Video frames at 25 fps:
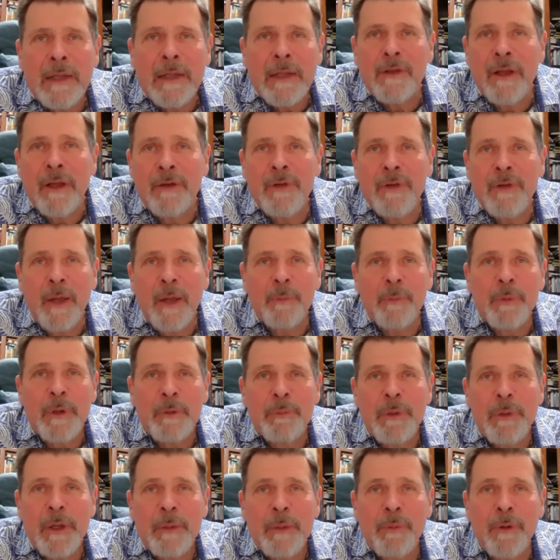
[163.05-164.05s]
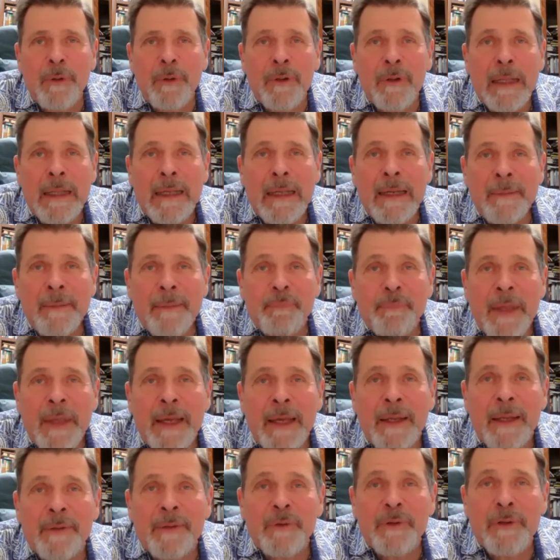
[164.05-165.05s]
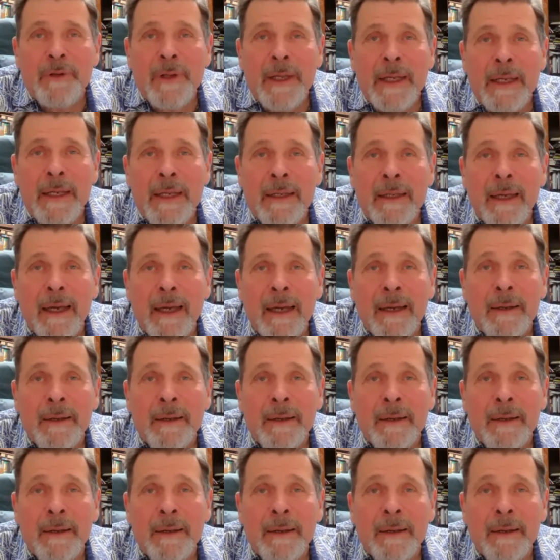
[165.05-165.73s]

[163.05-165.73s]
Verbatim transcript: love helping people. And they,